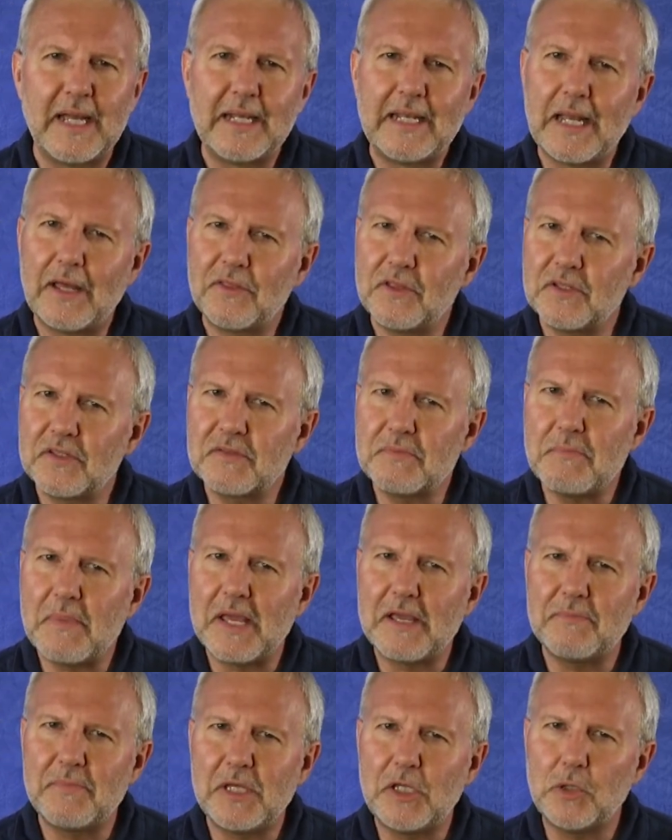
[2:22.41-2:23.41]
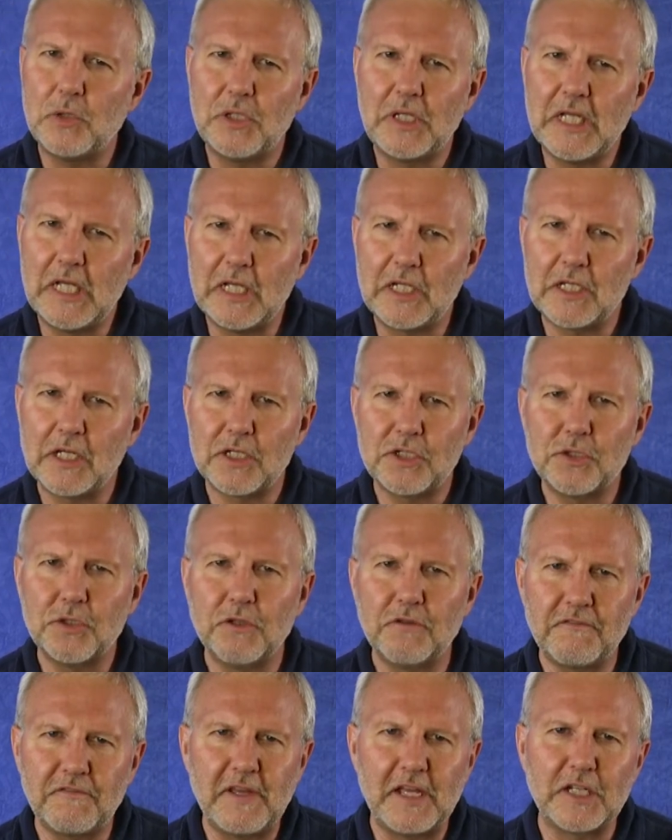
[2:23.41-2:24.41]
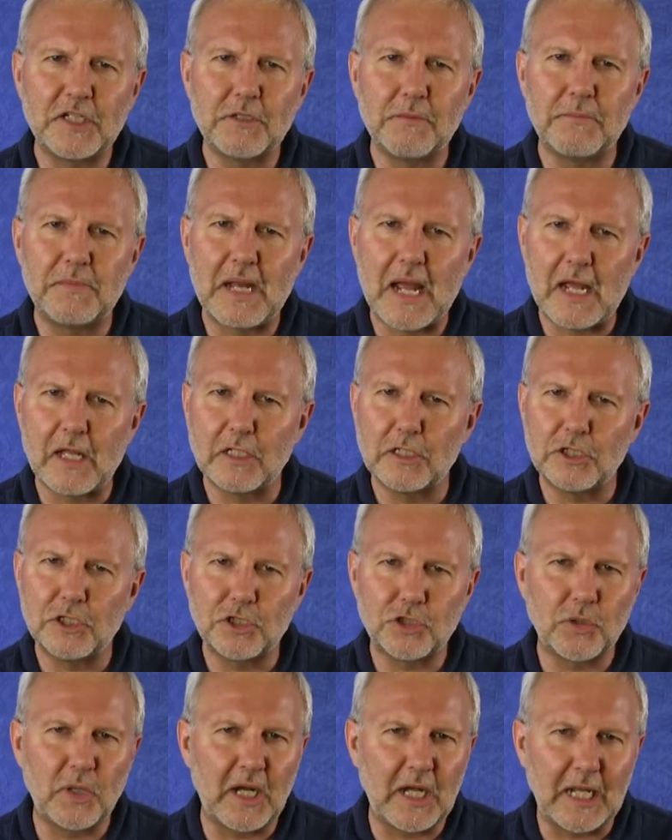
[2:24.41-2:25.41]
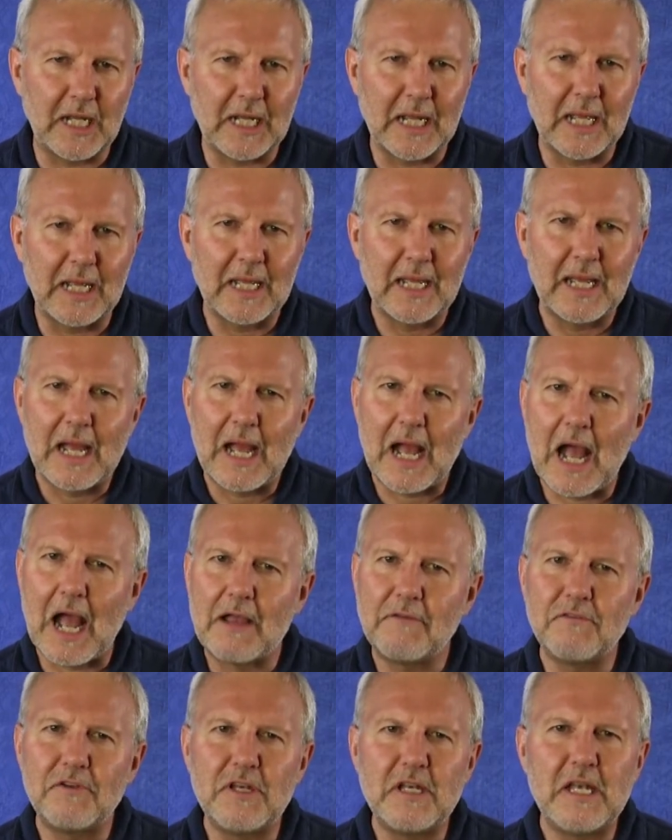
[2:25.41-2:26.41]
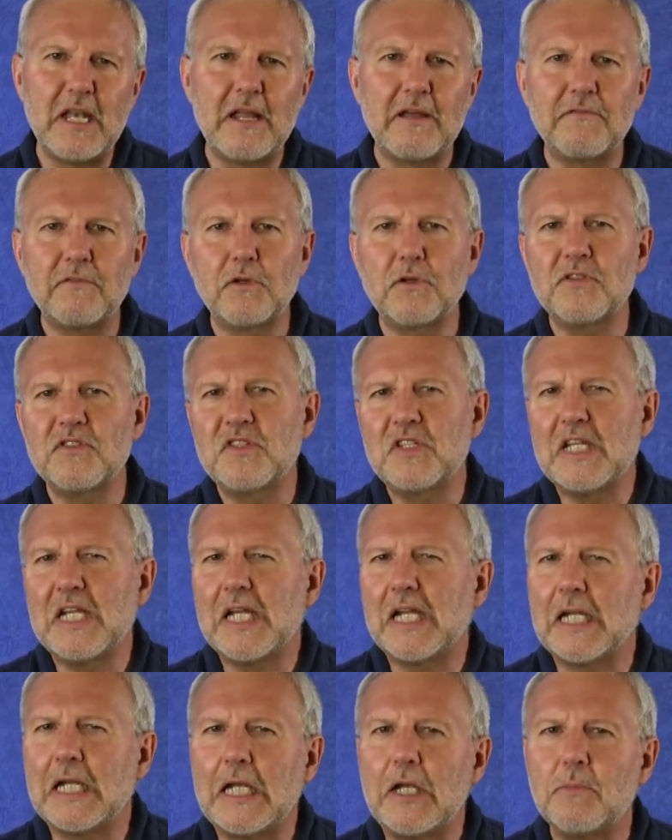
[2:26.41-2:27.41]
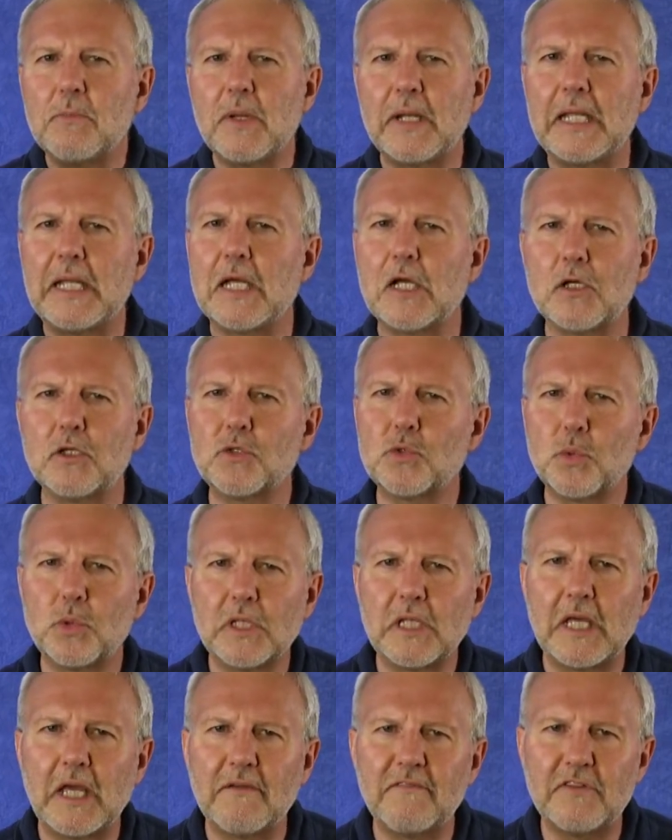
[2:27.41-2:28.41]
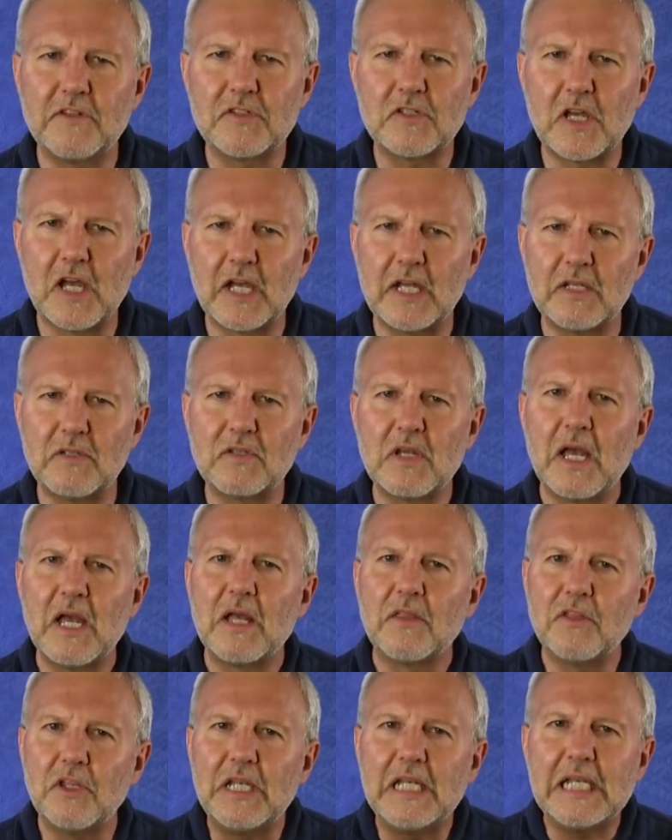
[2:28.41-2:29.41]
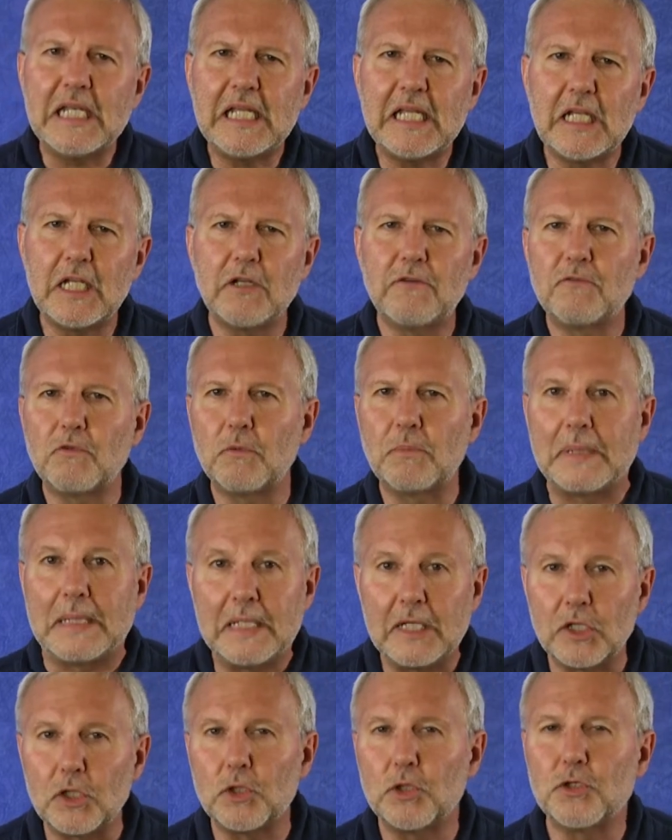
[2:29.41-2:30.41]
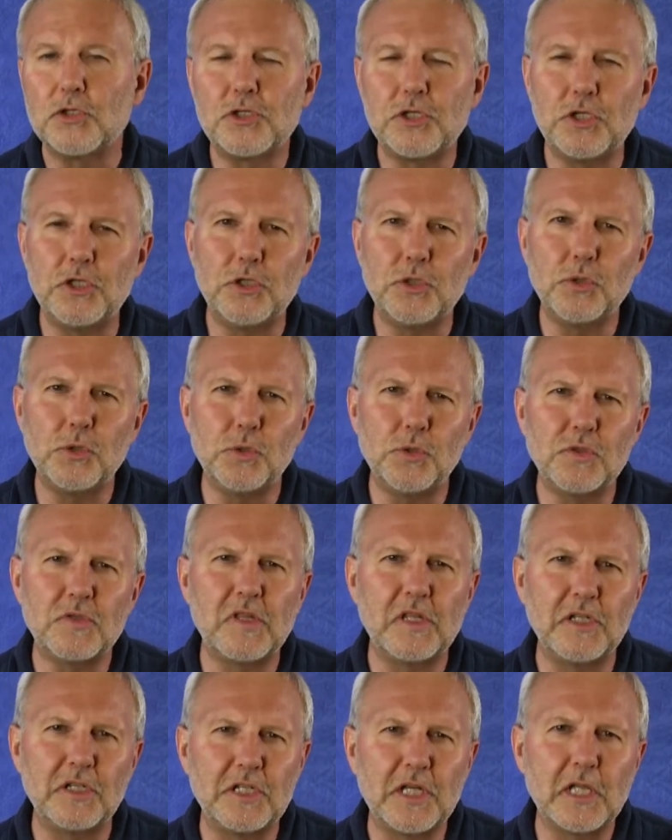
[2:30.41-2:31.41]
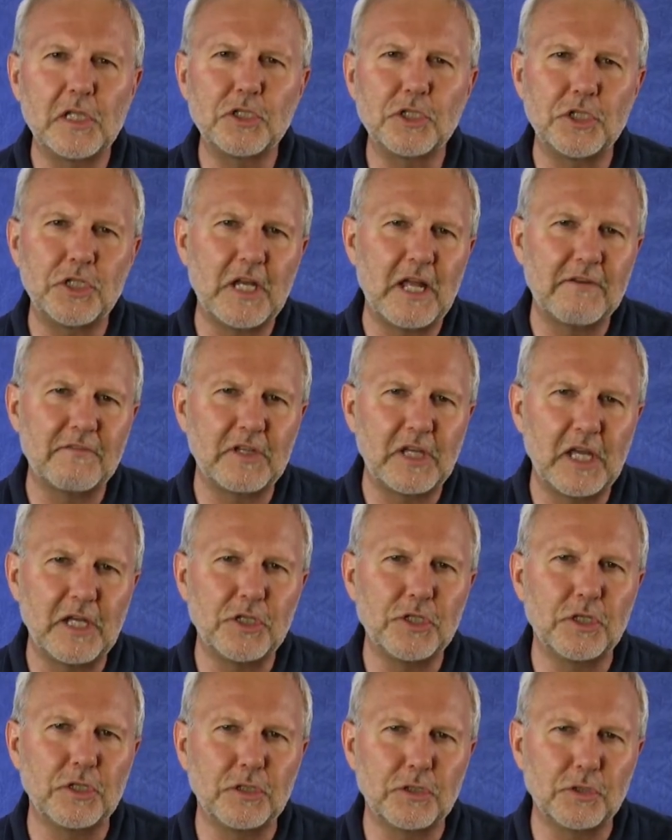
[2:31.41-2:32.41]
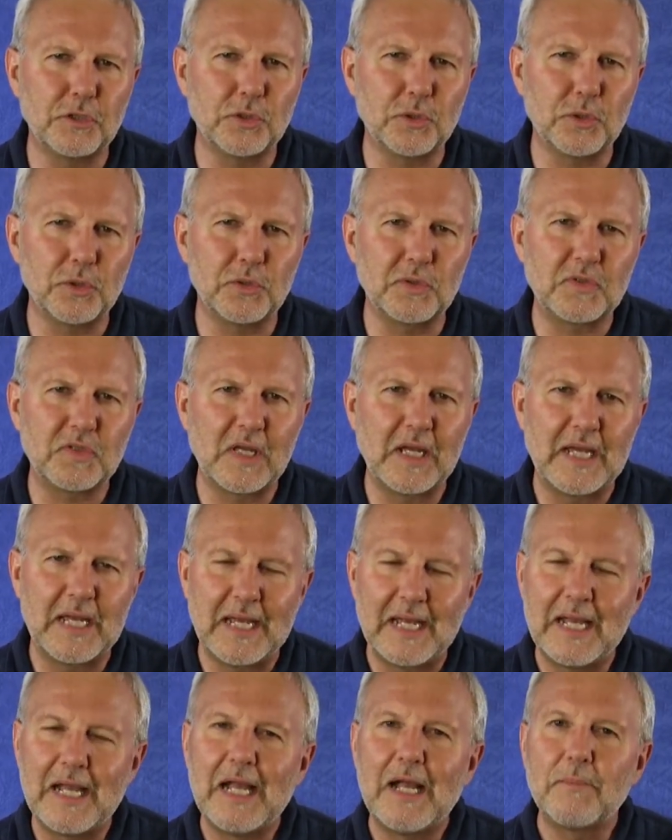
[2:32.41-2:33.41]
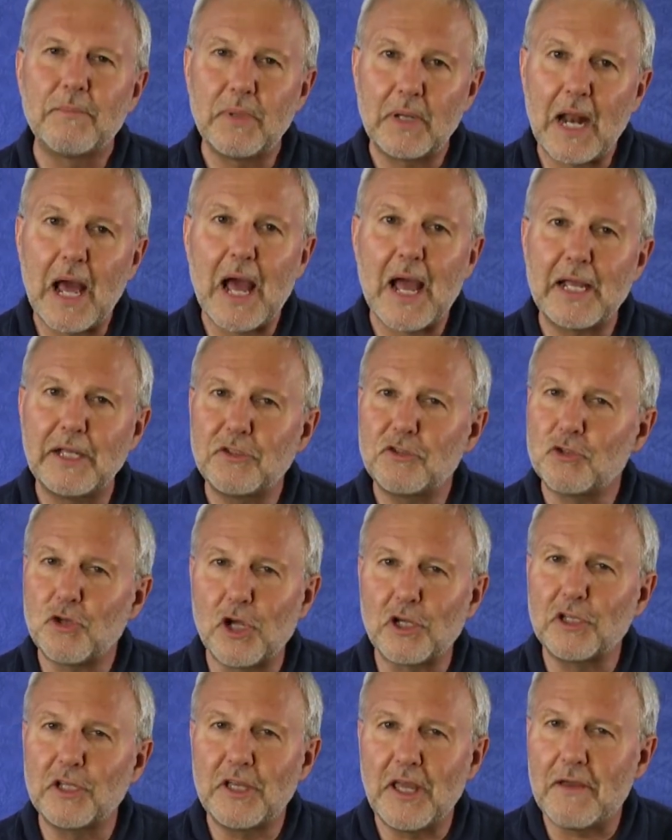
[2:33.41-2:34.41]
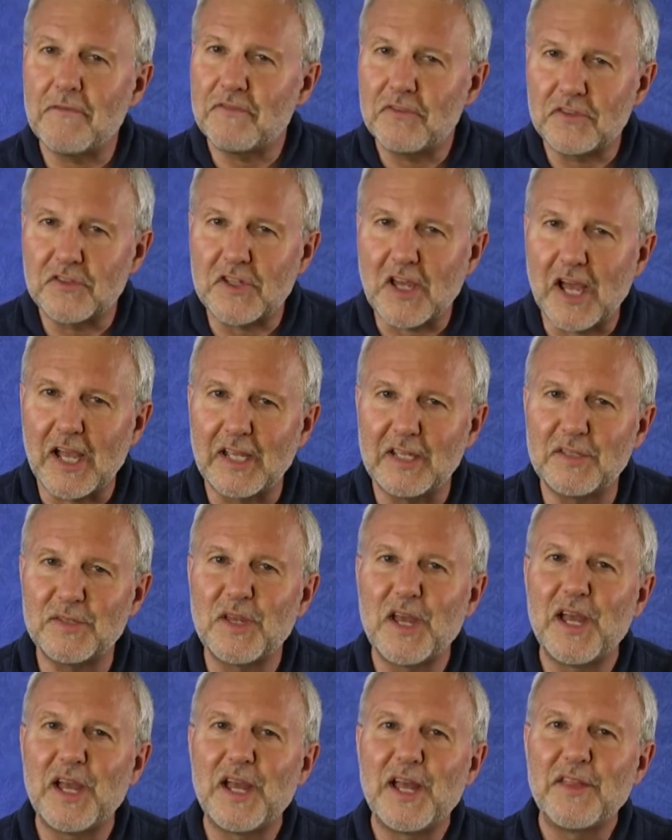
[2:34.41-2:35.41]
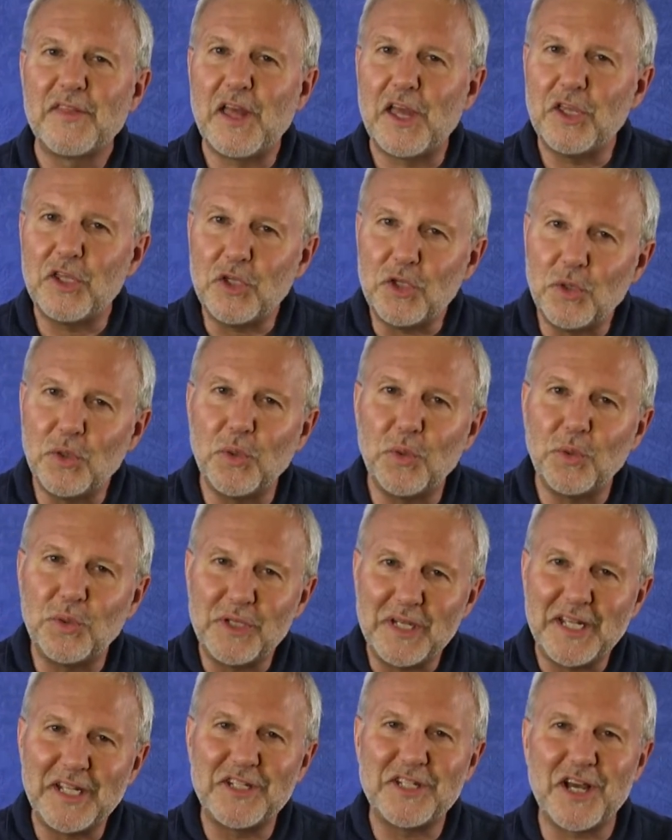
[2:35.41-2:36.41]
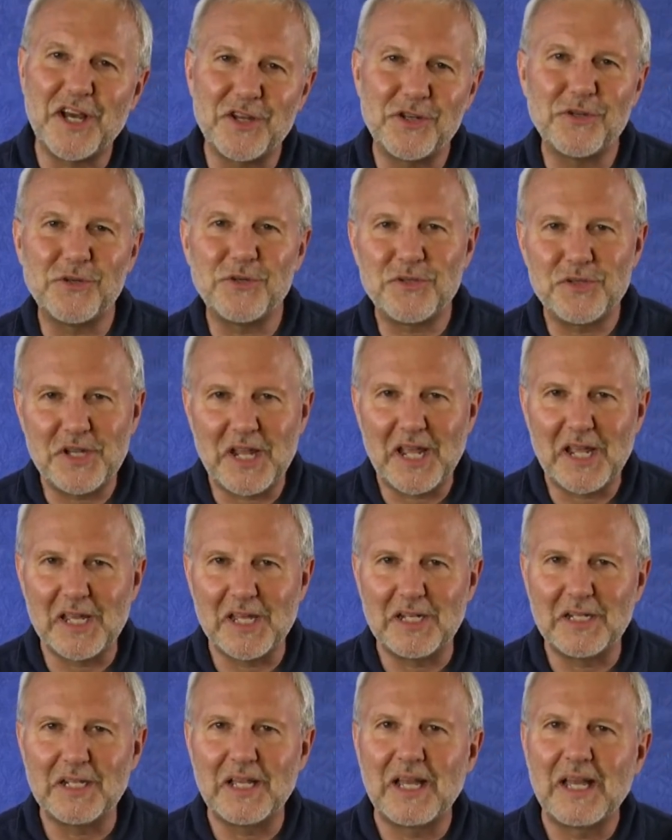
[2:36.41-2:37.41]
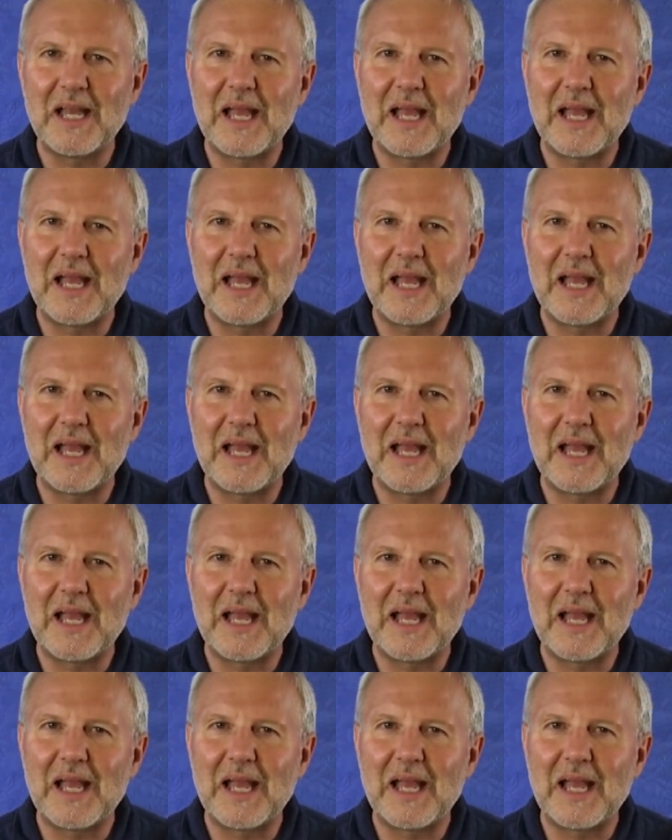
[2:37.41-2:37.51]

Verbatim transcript: Now, this may be unique to the Phantom Knowledge training. I've never seen anybody else really emphasize the need for beginners to use the intelligent navigation controls. But I strongly emphasize that you need to understand